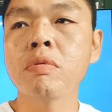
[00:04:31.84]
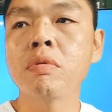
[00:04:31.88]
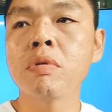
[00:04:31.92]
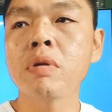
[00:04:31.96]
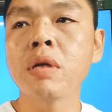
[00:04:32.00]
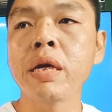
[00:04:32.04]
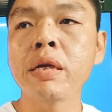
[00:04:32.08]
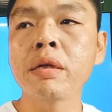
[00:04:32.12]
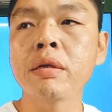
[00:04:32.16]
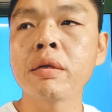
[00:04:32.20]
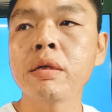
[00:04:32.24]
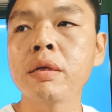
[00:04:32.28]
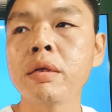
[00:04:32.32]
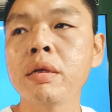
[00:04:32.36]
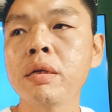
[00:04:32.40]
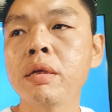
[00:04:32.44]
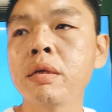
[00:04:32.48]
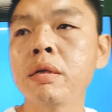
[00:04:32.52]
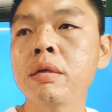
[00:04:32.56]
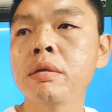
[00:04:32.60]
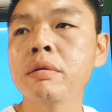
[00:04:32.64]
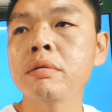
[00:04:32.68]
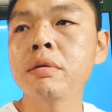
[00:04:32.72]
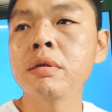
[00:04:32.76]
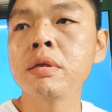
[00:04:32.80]
like
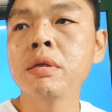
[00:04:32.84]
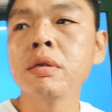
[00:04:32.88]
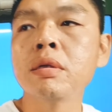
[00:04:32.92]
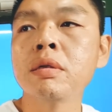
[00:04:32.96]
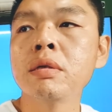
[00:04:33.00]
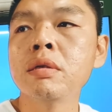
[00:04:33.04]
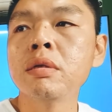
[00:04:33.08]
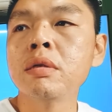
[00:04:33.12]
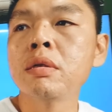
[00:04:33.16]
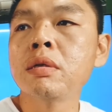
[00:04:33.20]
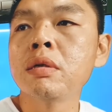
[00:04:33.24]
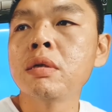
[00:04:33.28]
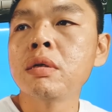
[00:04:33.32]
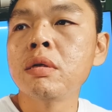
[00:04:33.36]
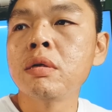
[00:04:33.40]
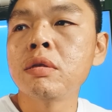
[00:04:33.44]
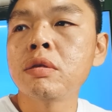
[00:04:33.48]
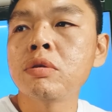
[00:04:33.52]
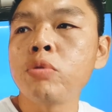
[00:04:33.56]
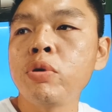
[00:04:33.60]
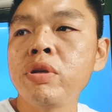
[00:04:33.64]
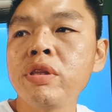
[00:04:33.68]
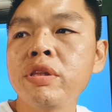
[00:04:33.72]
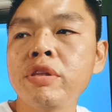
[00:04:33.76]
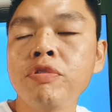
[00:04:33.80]
a
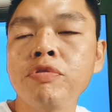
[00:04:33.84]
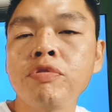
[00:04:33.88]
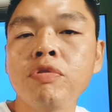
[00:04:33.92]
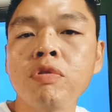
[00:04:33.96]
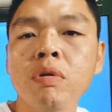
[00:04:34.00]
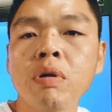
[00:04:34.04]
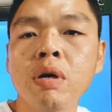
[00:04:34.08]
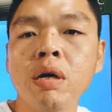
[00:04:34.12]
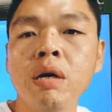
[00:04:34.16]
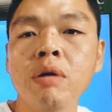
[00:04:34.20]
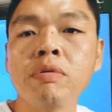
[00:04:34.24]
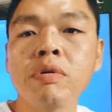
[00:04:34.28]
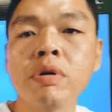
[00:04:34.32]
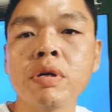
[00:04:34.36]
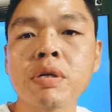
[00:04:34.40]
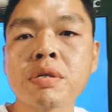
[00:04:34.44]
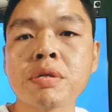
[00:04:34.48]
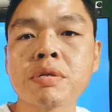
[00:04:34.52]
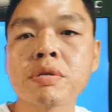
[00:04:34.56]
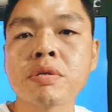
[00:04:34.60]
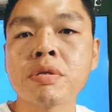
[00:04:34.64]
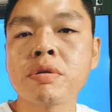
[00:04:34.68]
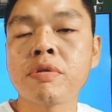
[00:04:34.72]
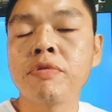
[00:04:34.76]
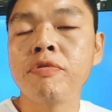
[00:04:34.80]
24
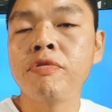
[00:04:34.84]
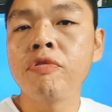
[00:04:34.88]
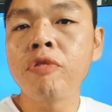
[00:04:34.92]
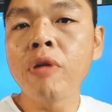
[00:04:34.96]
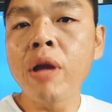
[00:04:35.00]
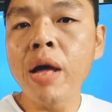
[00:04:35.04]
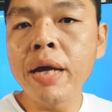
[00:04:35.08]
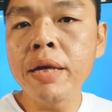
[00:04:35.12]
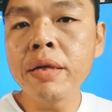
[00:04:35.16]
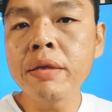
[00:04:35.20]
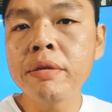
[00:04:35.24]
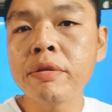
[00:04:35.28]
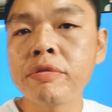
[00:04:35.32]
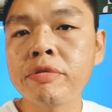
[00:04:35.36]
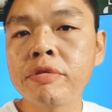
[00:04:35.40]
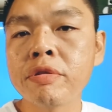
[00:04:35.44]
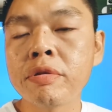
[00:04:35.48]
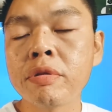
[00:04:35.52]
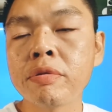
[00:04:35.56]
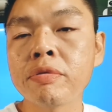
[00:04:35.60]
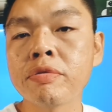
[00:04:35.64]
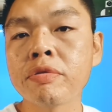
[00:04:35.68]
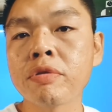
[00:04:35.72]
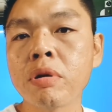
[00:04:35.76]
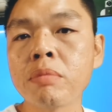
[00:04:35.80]
hours flight
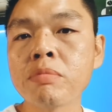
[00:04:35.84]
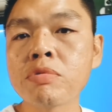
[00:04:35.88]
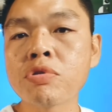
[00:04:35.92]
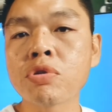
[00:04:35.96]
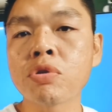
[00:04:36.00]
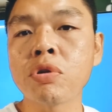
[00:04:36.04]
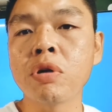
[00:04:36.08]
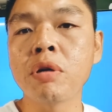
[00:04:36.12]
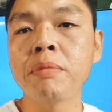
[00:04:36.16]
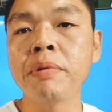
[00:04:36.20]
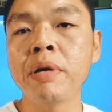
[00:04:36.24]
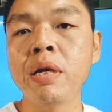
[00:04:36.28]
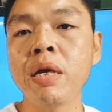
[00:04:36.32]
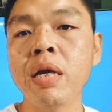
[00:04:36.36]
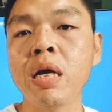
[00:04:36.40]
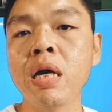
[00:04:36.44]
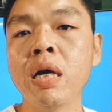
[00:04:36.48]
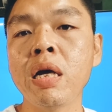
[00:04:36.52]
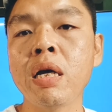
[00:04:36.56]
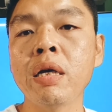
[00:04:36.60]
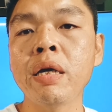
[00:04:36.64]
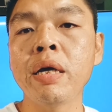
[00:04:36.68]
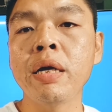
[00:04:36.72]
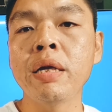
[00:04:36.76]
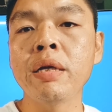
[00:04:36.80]
from
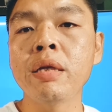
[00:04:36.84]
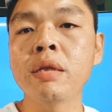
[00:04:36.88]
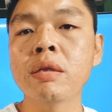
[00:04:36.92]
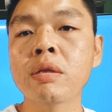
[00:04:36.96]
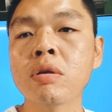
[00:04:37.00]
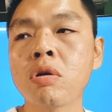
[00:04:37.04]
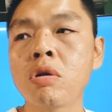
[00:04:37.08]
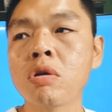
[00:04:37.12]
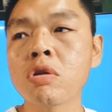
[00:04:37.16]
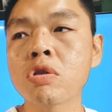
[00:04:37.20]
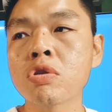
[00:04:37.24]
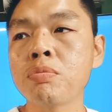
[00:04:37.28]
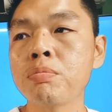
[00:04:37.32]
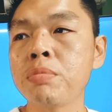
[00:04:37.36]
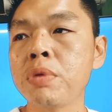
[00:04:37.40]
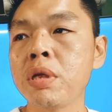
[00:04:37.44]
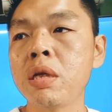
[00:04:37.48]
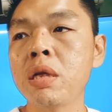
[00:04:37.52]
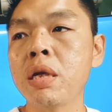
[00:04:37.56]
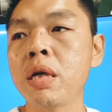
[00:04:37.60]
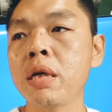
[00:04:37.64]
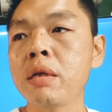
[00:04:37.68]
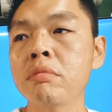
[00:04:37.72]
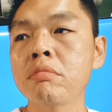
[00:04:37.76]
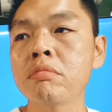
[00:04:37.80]
Surabaya, and it cost me
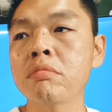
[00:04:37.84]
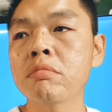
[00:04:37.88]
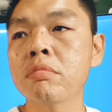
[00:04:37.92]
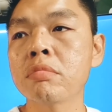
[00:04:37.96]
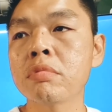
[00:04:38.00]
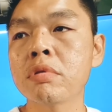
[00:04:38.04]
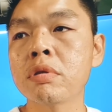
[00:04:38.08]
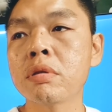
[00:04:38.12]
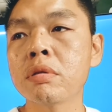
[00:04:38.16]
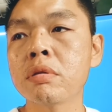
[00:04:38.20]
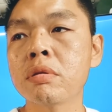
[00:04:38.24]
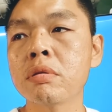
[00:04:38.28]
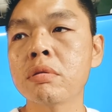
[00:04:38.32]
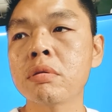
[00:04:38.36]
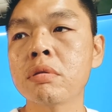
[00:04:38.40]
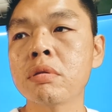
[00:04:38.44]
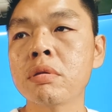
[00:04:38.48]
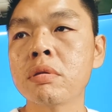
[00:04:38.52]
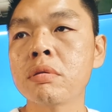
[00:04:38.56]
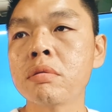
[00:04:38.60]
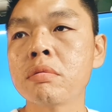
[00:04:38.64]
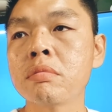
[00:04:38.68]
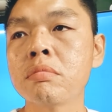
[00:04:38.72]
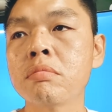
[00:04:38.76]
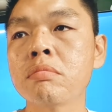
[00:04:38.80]
like
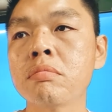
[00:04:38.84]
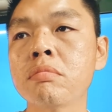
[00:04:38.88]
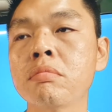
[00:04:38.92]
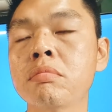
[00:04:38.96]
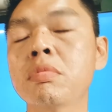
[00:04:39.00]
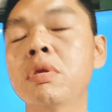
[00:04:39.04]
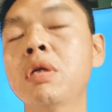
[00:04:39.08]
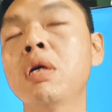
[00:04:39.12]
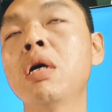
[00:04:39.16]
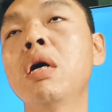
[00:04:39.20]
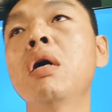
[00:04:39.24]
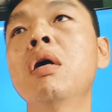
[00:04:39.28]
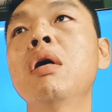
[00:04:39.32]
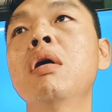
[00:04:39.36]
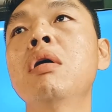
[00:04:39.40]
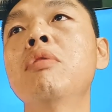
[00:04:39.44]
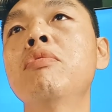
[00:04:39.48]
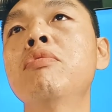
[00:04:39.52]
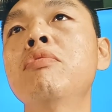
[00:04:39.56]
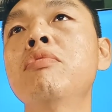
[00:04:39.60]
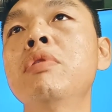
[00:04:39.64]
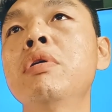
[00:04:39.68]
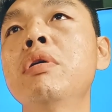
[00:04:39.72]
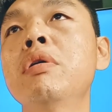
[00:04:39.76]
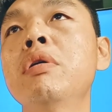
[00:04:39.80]
uh,
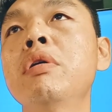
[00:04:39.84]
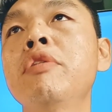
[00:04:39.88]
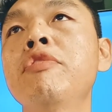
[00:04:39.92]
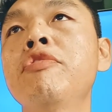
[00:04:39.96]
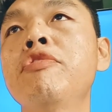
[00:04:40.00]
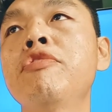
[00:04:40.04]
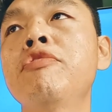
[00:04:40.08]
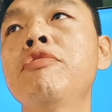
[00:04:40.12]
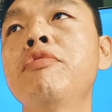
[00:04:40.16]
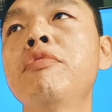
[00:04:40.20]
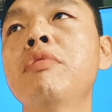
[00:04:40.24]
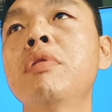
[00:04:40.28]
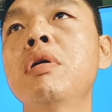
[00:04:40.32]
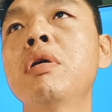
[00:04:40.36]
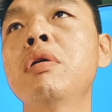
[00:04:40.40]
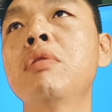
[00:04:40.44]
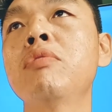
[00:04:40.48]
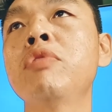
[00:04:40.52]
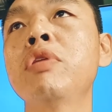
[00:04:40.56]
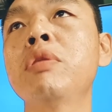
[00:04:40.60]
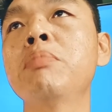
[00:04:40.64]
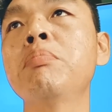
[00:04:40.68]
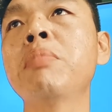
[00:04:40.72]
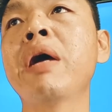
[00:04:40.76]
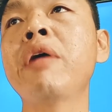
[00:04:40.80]
if
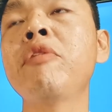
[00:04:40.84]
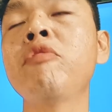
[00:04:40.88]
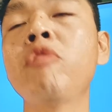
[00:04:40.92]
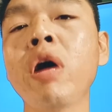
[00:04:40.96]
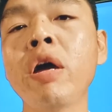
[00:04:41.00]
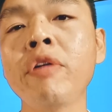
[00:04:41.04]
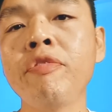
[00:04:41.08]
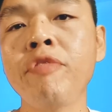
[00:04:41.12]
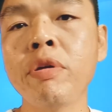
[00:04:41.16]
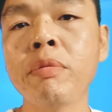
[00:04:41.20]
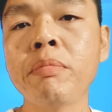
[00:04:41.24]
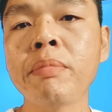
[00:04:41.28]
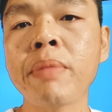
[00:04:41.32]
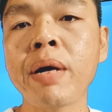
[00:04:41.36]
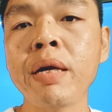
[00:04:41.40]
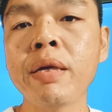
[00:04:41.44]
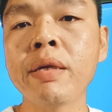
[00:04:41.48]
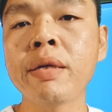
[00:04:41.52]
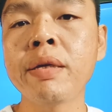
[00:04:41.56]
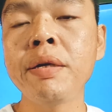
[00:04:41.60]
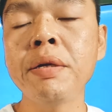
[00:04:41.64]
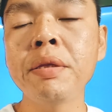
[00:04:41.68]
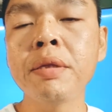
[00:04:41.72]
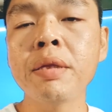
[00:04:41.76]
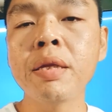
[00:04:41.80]
with my wife and my
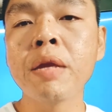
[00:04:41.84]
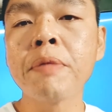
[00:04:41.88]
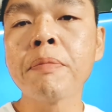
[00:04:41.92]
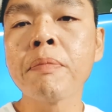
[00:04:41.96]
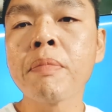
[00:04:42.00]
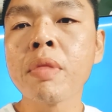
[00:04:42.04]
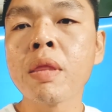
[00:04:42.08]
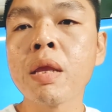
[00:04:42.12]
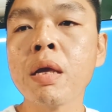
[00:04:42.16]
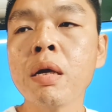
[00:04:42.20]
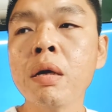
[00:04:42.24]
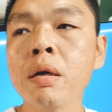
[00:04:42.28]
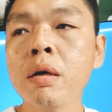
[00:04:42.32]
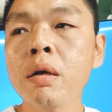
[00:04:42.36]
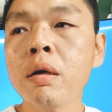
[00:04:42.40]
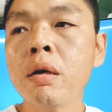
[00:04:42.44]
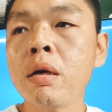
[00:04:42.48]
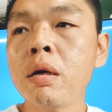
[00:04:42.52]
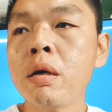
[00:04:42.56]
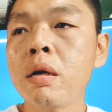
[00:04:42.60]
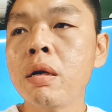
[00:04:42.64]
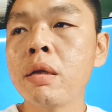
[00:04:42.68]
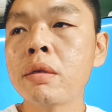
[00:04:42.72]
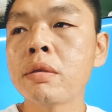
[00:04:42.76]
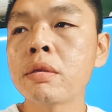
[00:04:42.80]
kid,
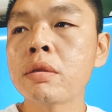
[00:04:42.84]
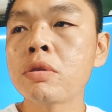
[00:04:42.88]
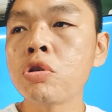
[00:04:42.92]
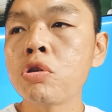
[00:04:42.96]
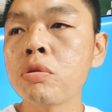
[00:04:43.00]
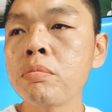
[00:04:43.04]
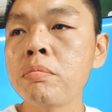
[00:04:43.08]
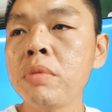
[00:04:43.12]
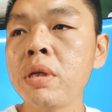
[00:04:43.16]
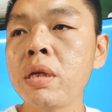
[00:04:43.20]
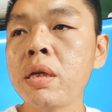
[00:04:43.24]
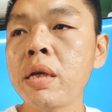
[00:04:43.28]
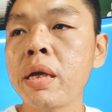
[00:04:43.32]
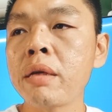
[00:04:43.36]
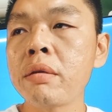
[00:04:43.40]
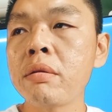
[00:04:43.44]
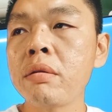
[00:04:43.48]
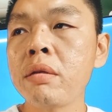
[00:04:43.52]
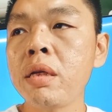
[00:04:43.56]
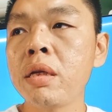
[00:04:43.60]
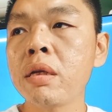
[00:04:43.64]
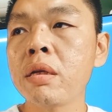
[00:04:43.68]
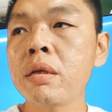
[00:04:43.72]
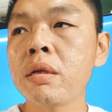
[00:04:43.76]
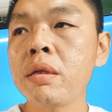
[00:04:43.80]
it took me like
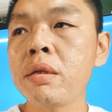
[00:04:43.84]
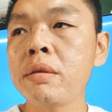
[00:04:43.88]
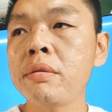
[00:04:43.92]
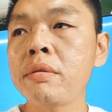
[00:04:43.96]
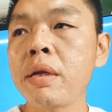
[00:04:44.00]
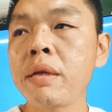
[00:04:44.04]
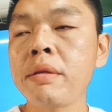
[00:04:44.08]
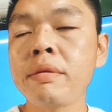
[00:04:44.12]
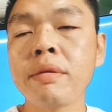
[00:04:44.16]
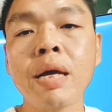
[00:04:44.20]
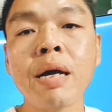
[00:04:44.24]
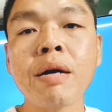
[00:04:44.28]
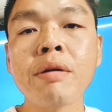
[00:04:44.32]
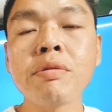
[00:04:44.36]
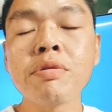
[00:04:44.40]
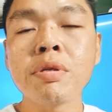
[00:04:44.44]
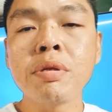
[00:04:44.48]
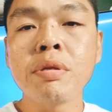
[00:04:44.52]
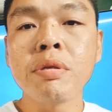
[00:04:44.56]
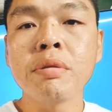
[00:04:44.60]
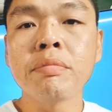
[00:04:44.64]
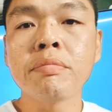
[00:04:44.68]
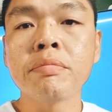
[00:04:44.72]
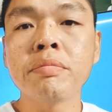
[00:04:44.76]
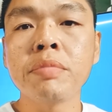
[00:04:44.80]
nearly
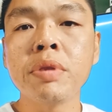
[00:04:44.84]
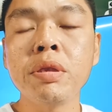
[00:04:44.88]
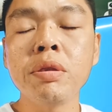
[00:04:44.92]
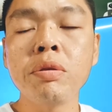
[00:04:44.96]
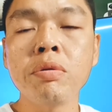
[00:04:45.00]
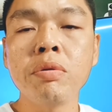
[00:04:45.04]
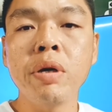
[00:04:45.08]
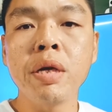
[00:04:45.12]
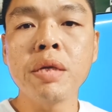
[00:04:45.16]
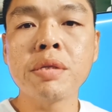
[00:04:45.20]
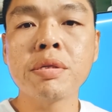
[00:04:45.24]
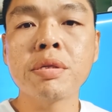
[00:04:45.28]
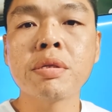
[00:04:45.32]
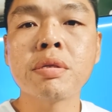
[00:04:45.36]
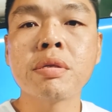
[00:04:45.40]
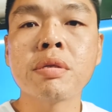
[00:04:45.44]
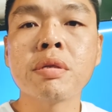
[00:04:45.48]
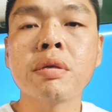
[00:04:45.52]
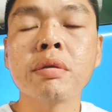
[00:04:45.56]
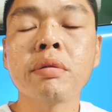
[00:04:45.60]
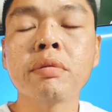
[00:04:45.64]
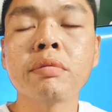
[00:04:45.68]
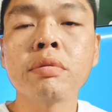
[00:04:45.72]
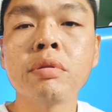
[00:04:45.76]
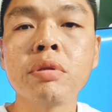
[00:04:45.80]
10,000 US
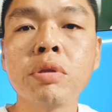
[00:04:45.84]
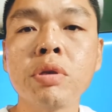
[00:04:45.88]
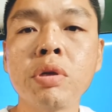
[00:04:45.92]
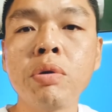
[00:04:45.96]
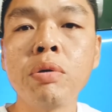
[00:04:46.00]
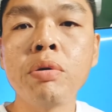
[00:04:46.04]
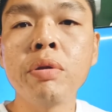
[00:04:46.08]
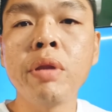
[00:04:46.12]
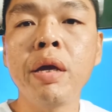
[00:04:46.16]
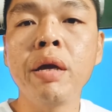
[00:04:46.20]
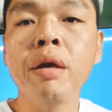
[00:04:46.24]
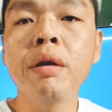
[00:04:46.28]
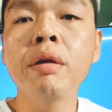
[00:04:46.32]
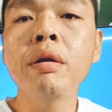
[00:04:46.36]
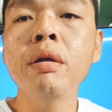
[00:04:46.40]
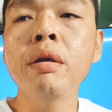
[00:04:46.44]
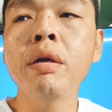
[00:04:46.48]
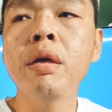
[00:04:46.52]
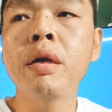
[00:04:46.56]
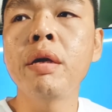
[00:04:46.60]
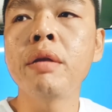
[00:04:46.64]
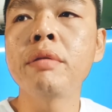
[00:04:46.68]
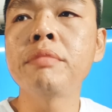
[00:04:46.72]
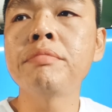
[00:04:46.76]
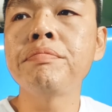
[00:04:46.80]
to go there,
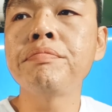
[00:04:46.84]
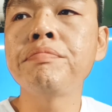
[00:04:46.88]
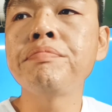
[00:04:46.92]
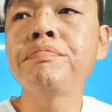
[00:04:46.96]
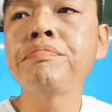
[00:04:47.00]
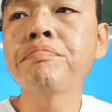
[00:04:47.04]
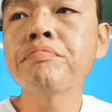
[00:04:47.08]
and